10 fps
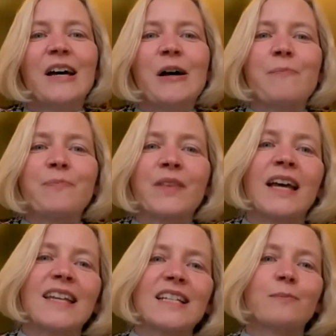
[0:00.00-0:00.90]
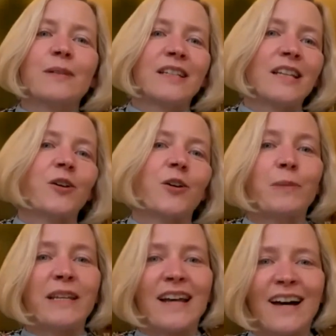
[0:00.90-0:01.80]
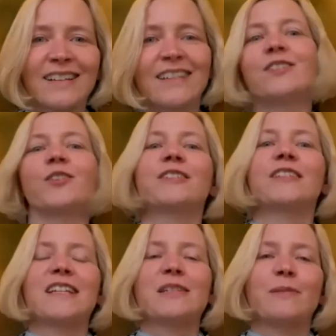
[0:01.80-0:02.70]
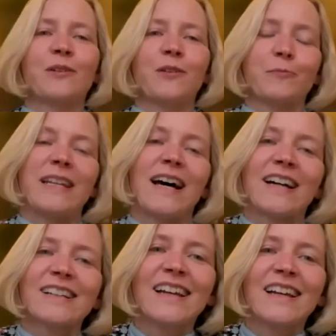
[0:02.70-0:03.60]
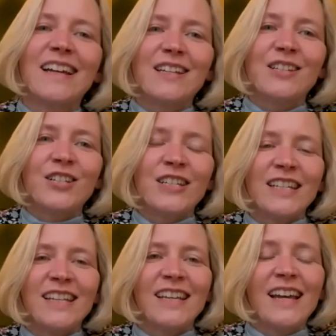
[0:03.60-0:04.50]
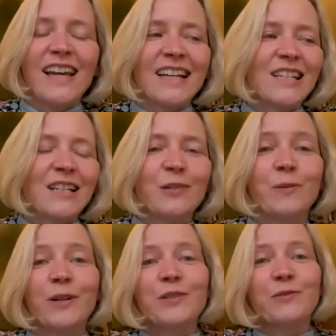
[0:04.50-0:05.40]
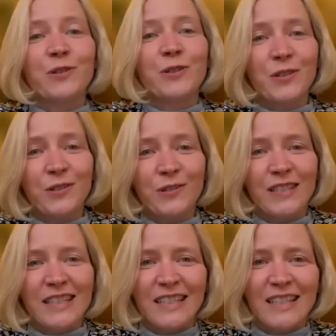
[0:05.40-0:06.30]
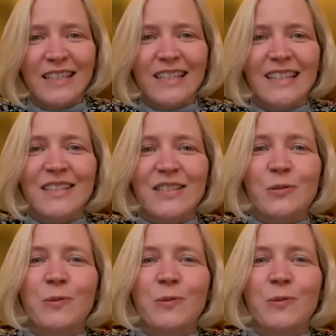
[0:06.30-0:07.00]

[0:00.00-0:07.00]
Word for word: um, Yasmin Gökpınar, Dr. Yasmin Gökpınar she actually works for two institutions.